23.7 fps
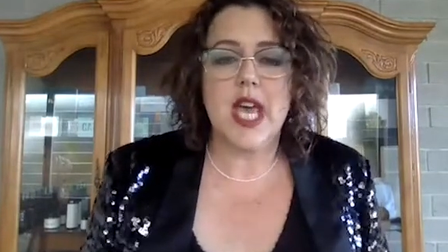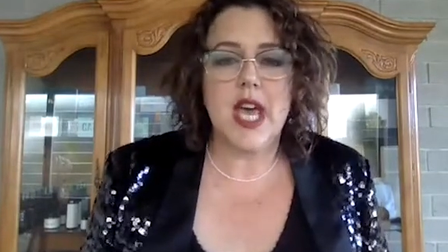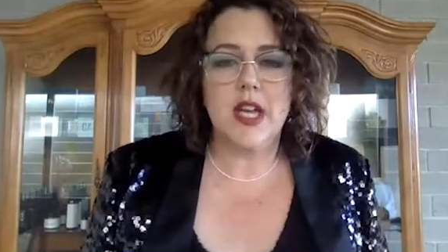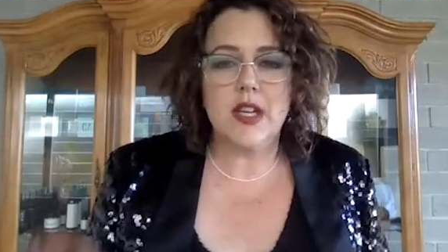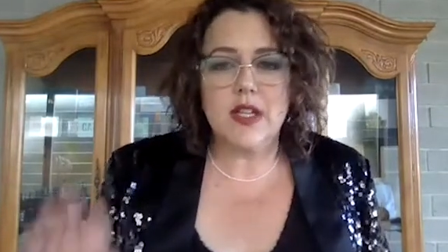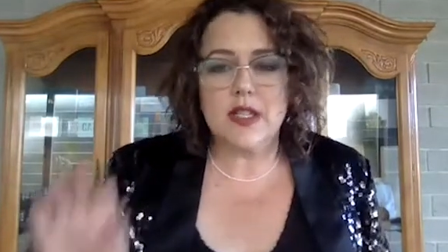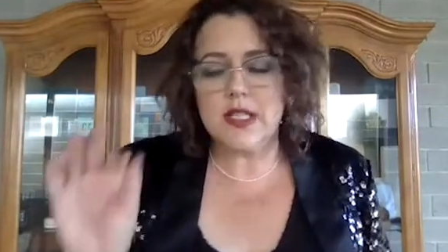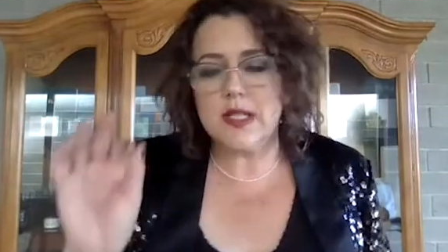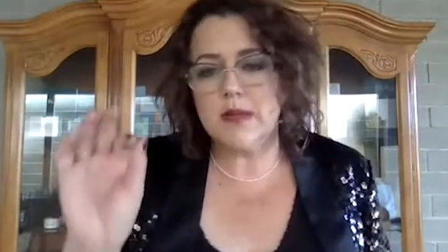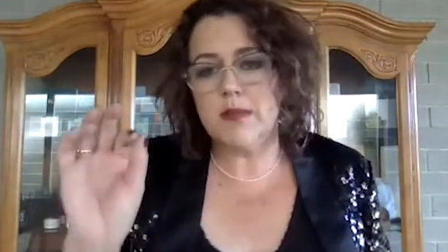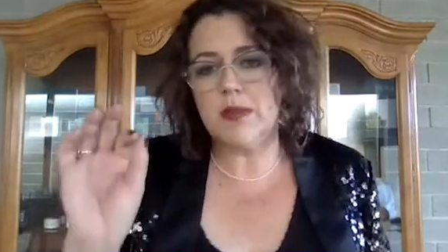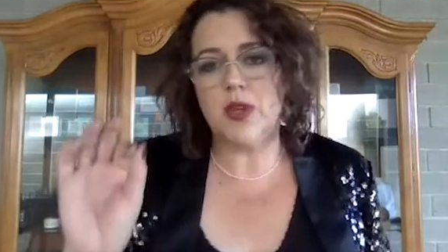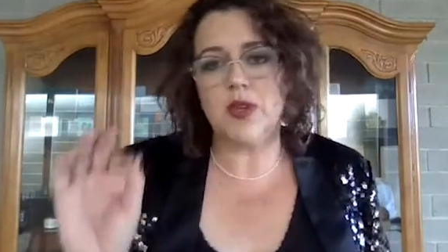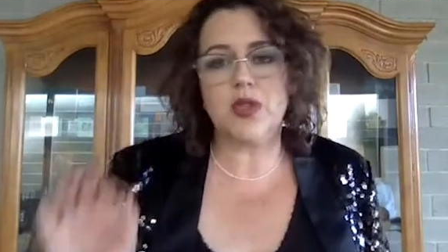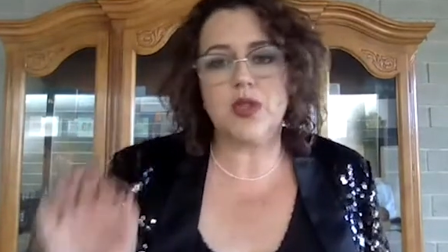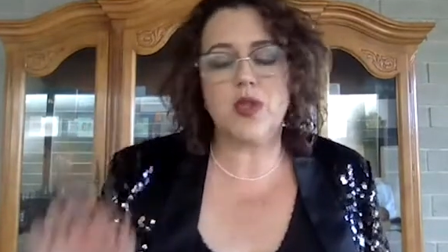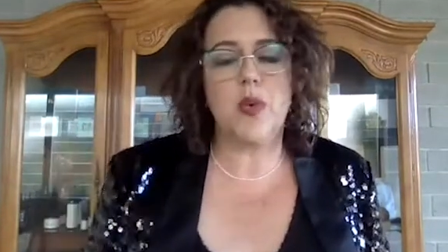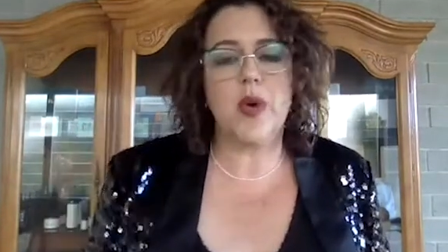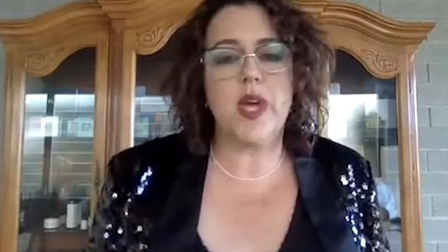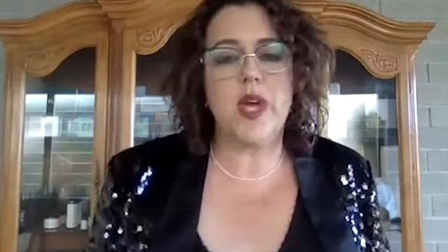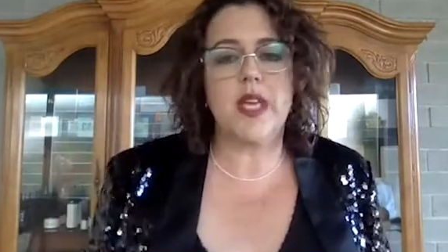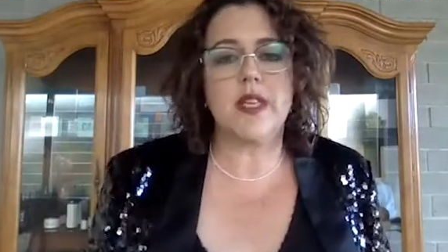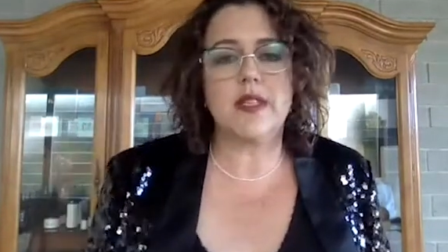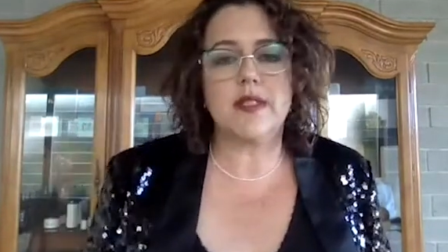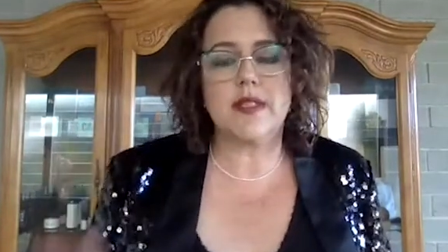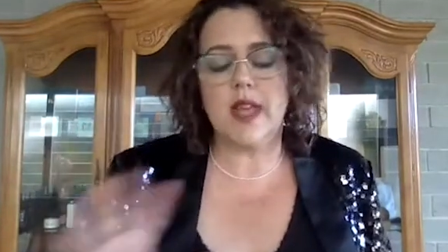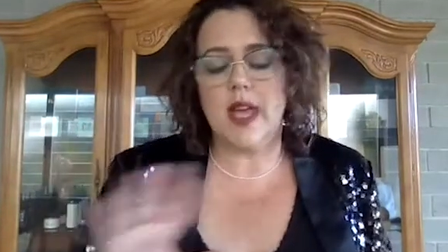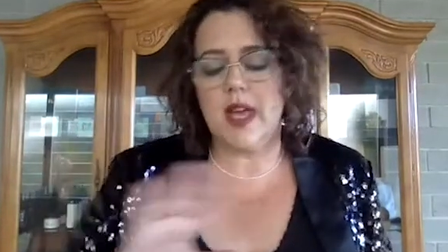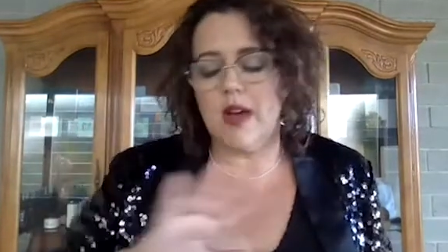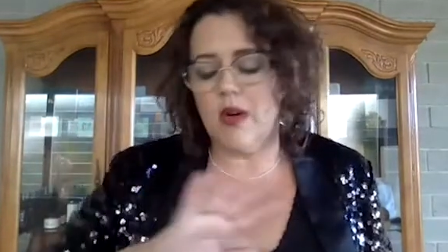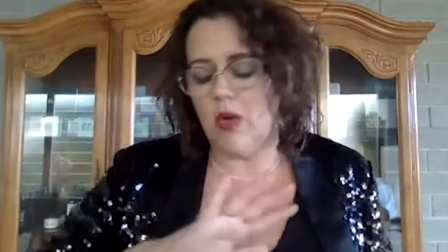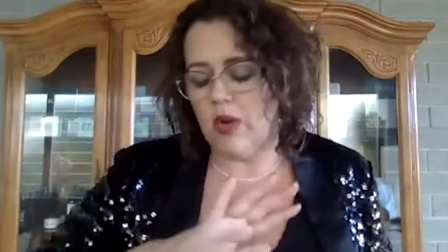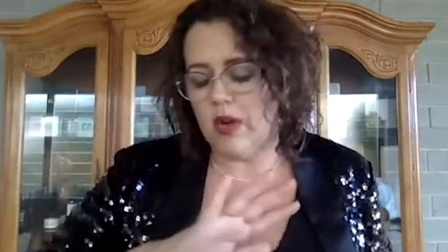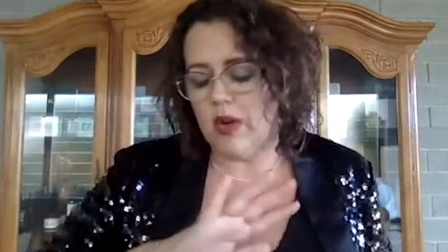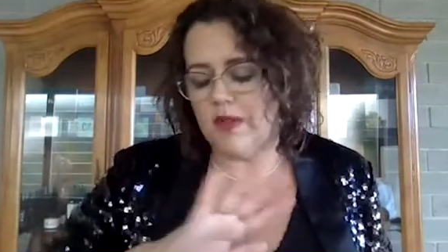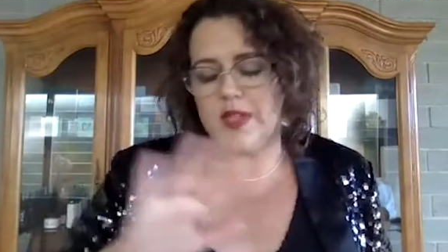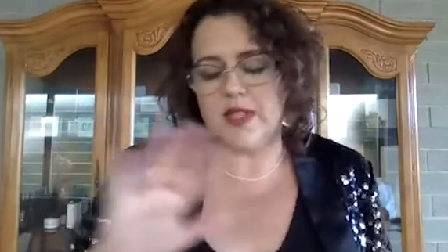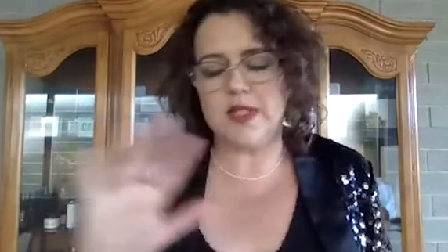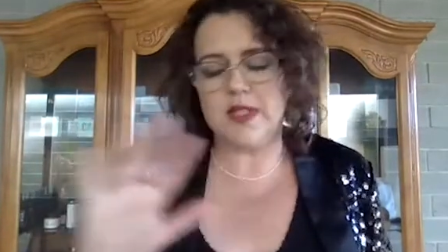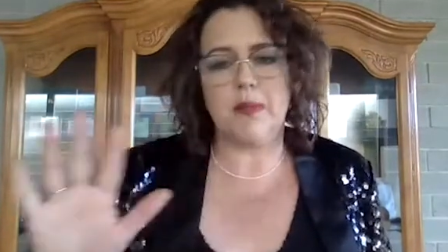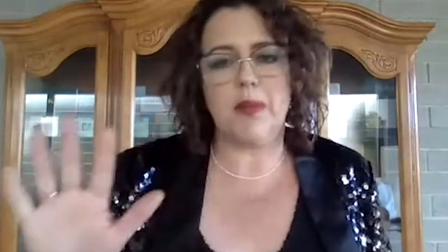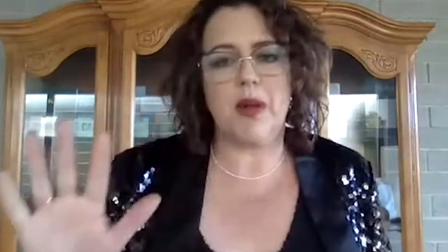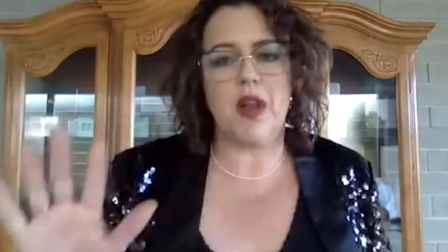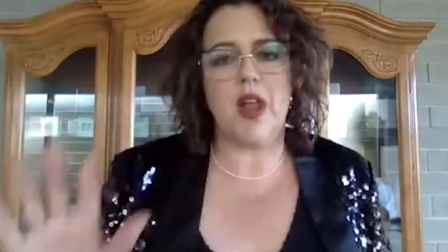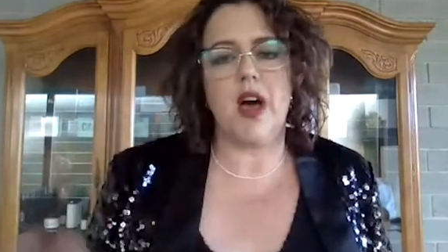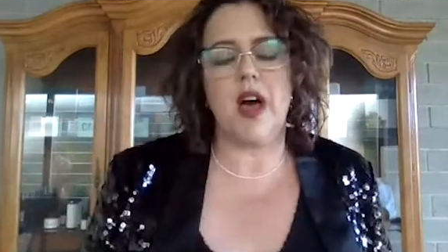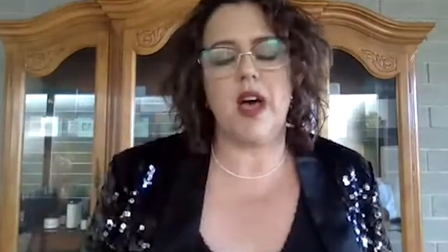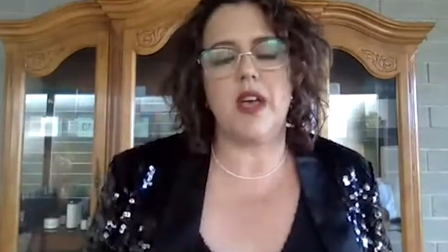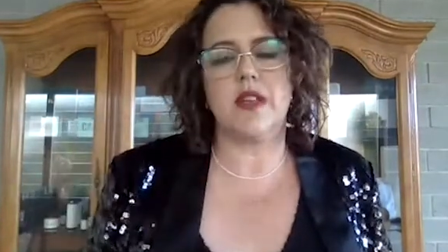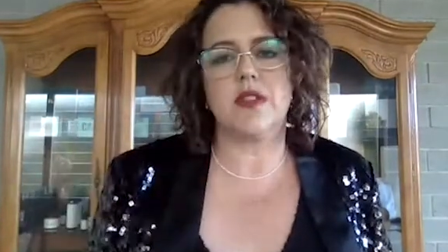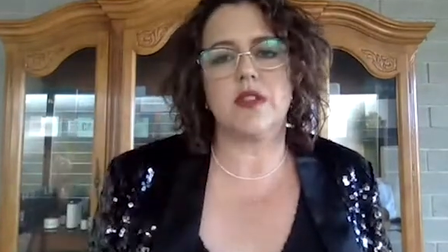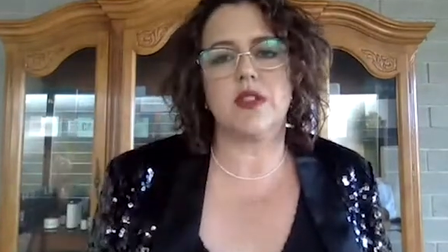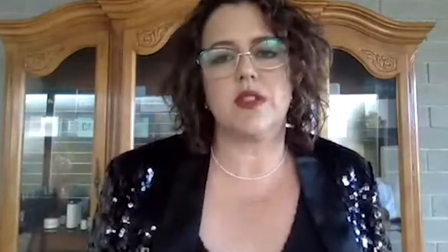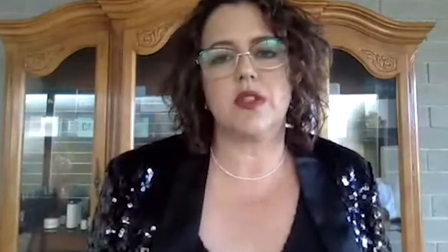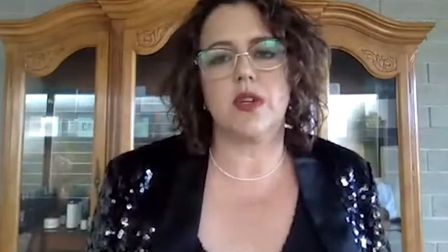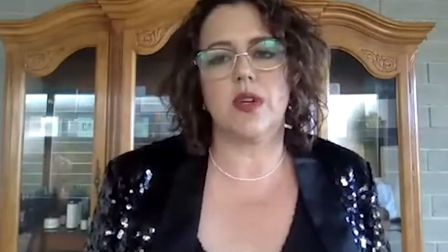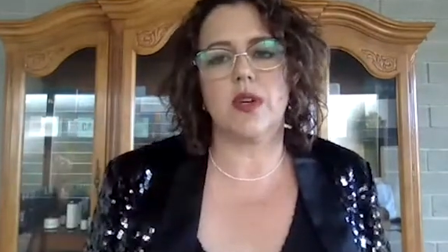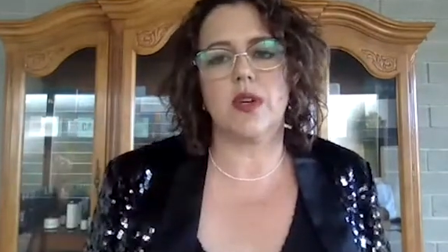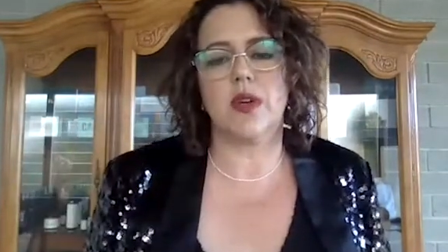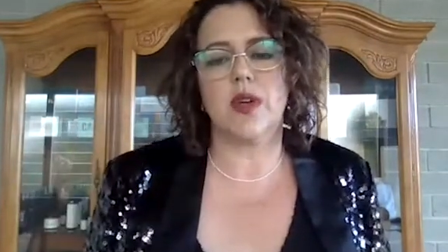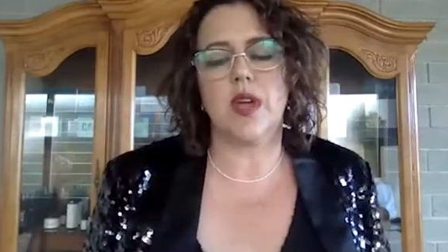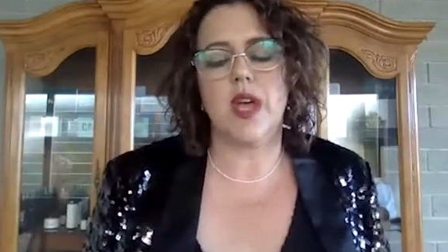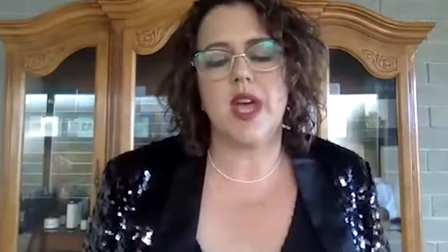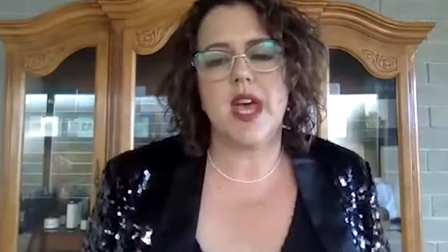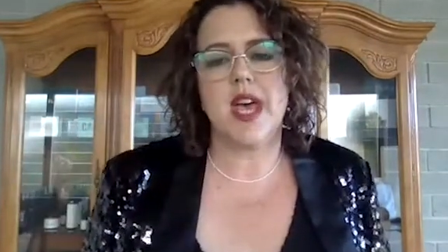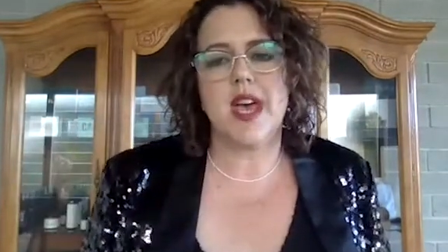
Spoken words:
just some little tweaks that all of this applies to